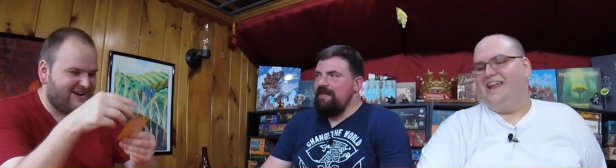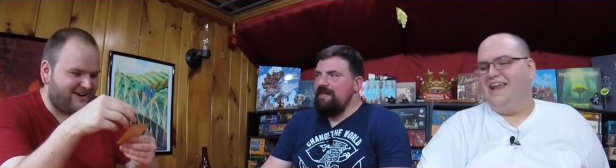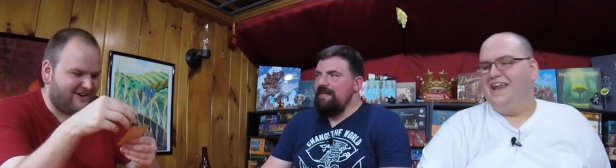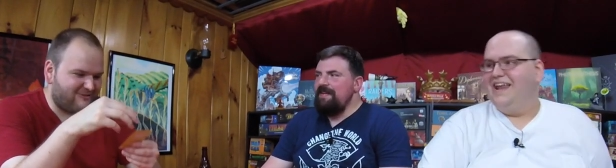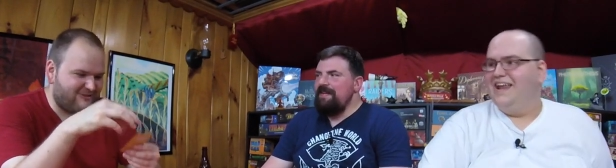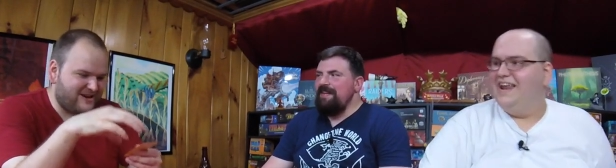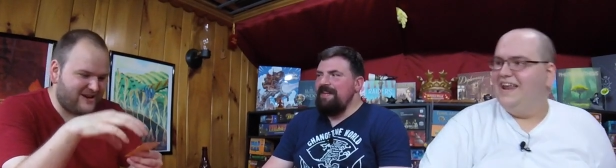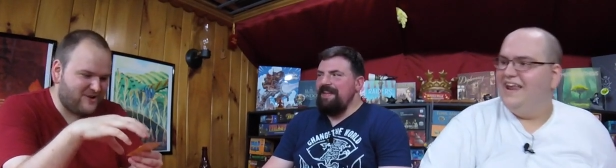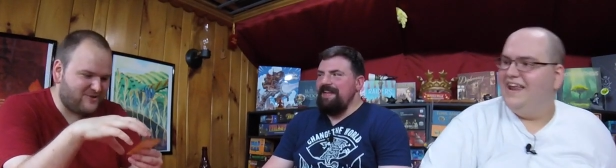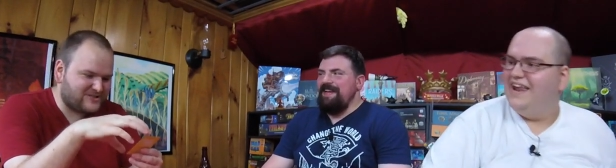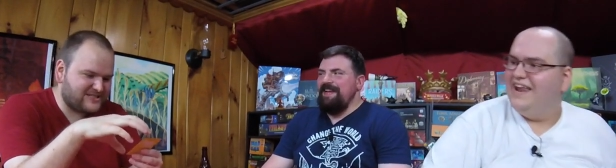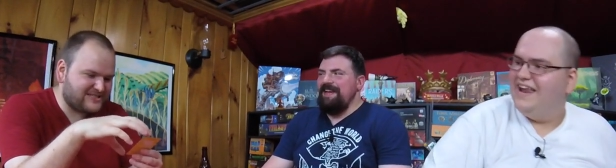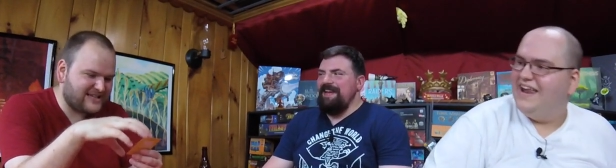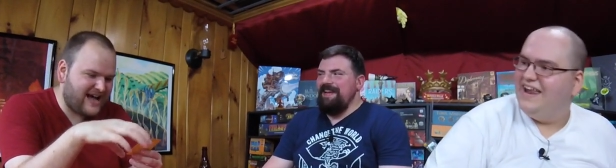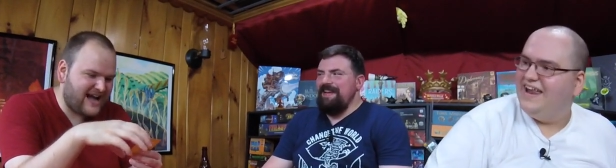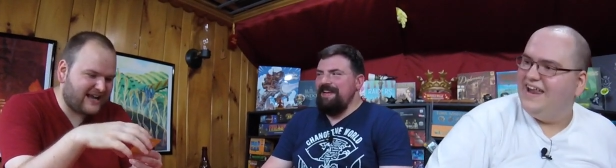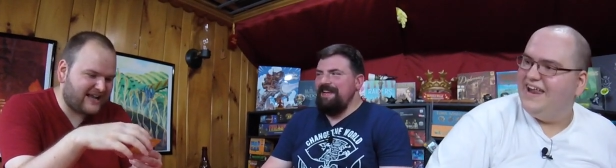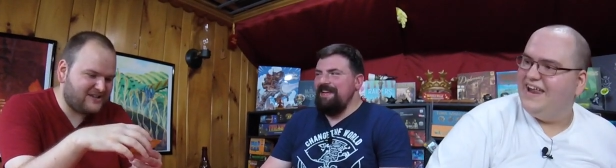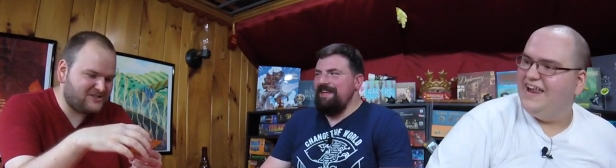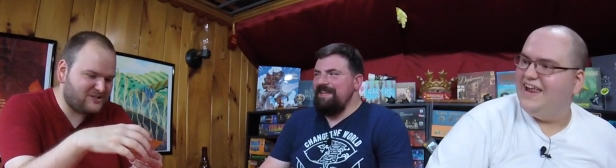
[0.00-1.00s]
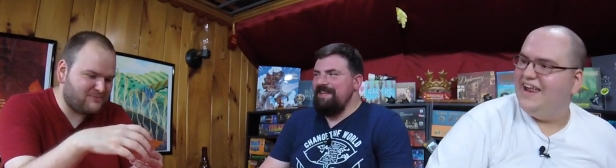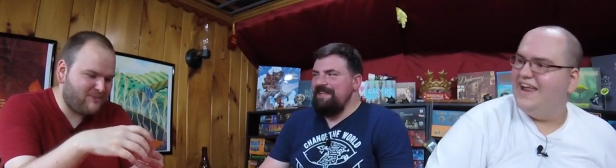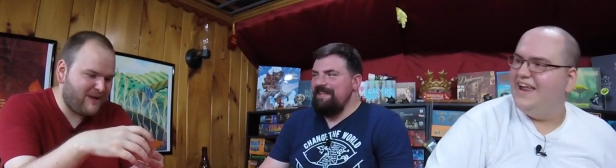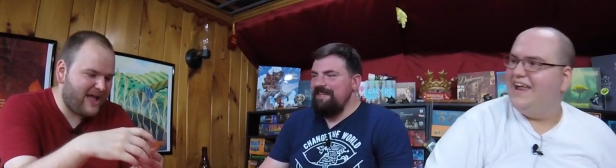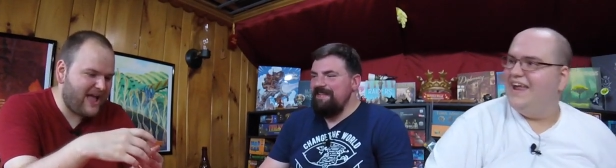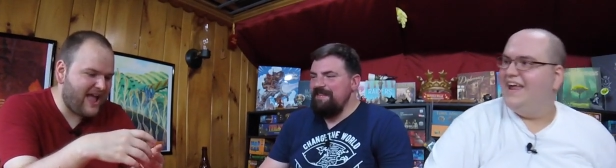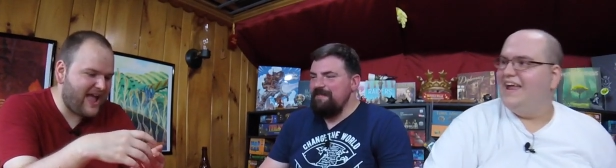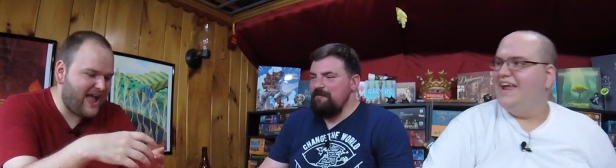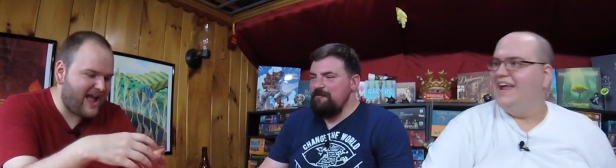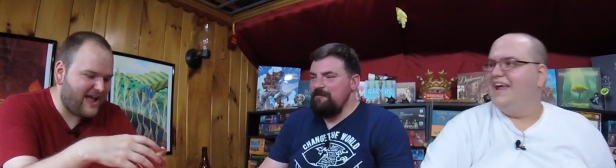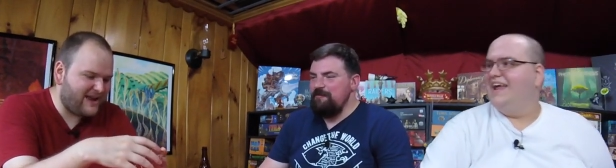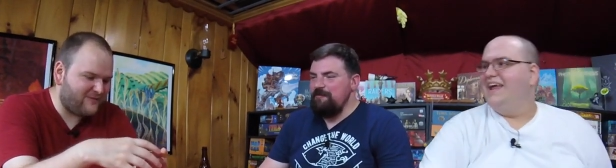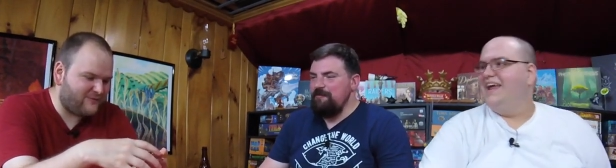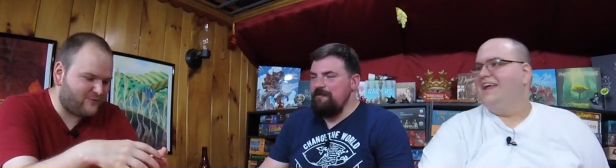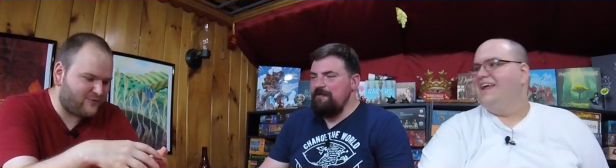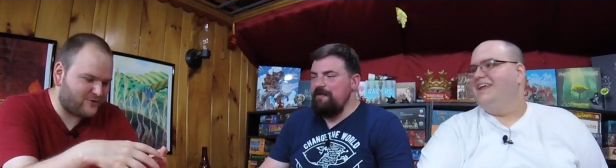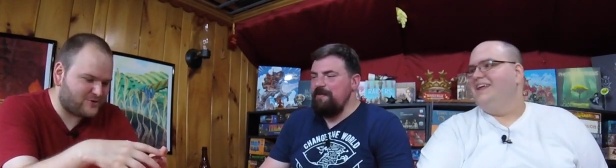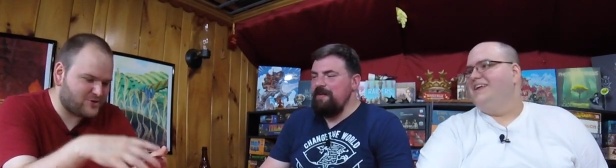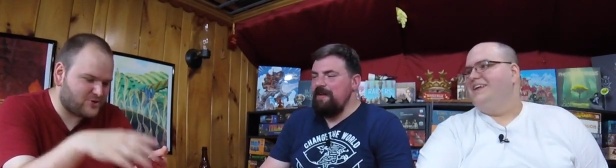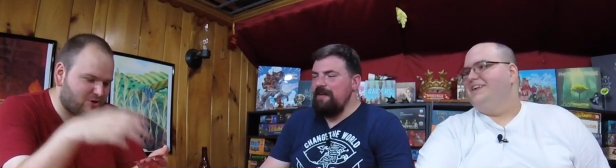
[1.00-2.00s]
Speaker 1: are in Osaka, Japan
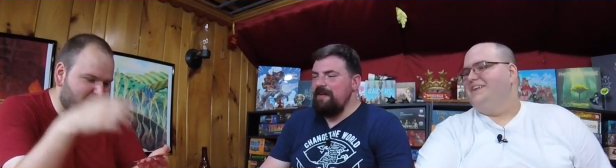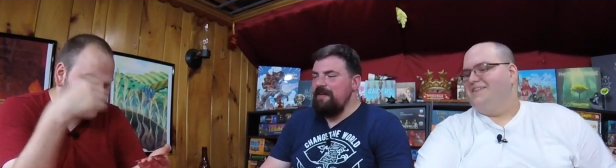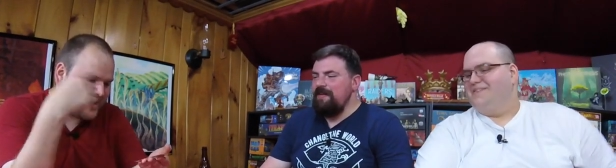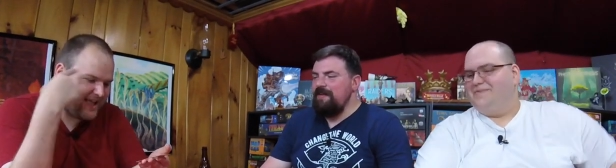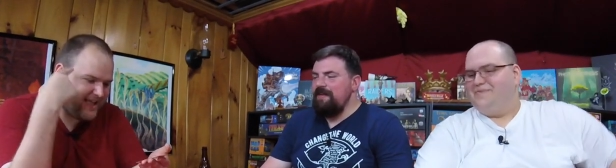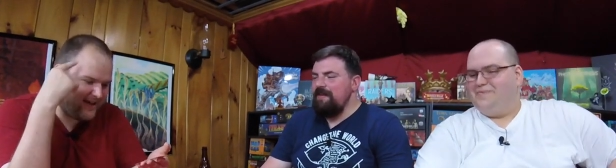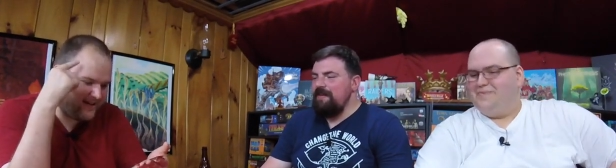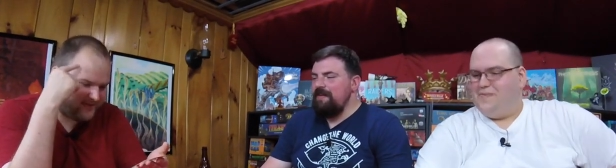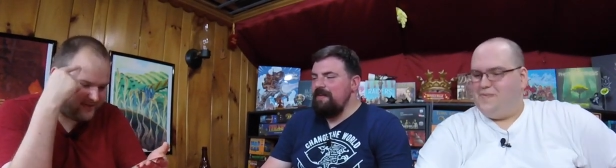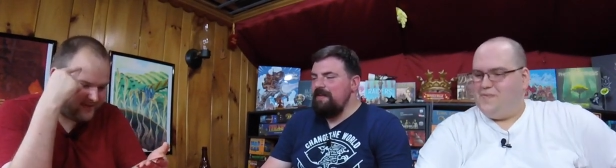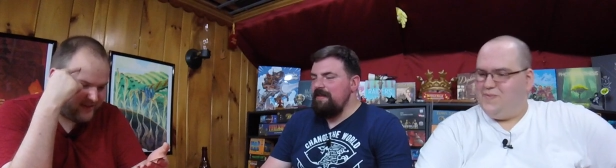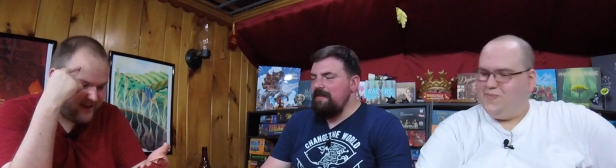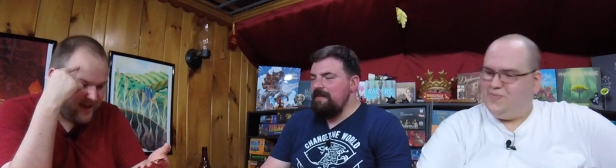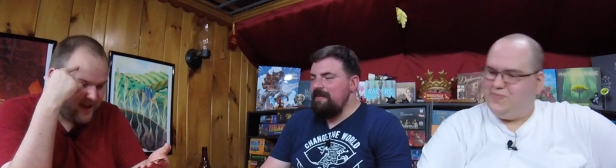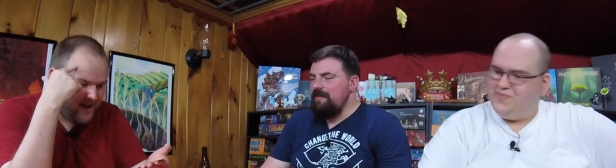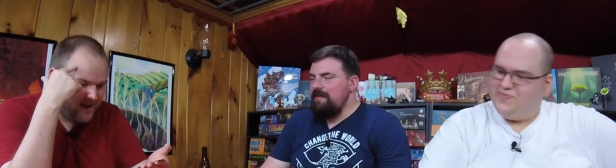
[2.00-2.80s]
Ooh, for okay. tryouts.